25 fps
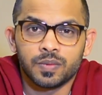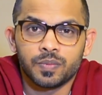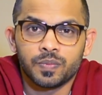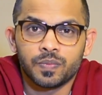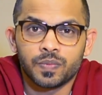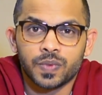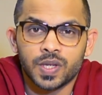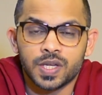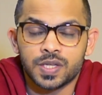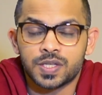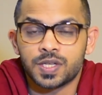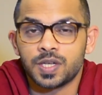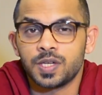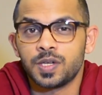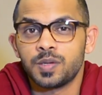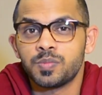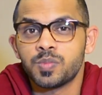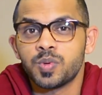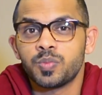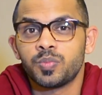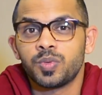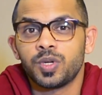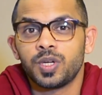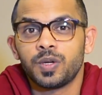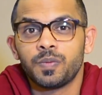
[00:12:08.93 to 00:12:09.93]
I still
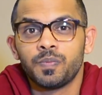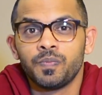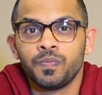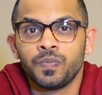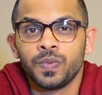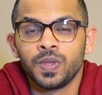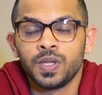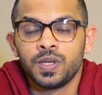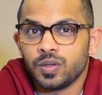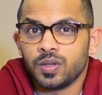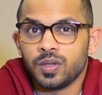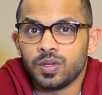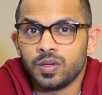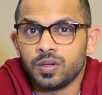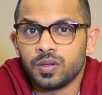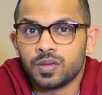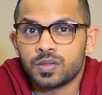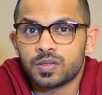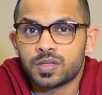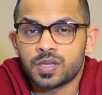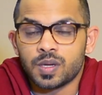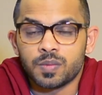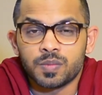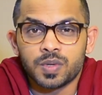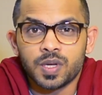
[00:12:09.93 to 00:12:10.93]
remember
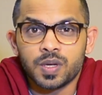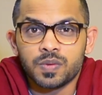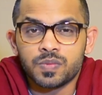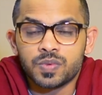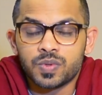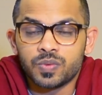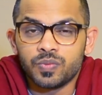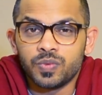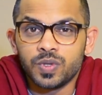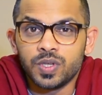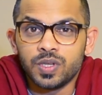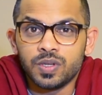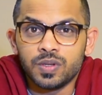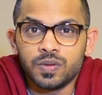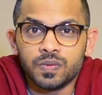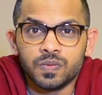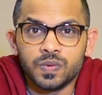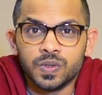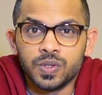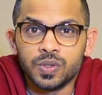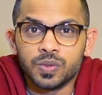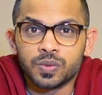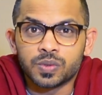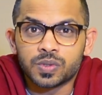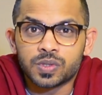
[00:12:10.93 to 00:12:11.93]
sometimes we
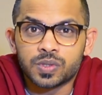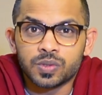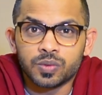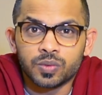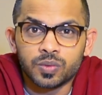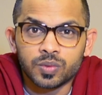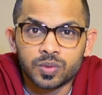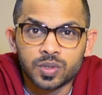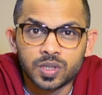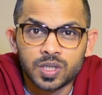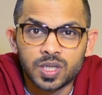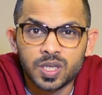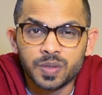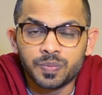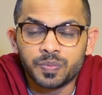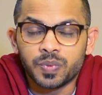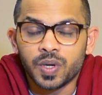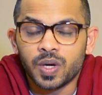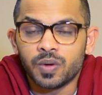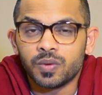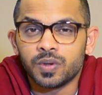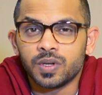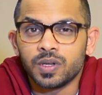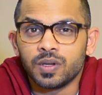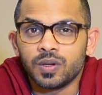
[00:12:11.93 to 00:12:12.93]
used to keep
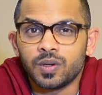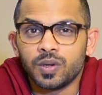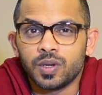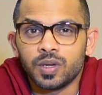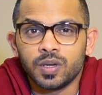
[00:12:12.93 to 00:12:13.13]
our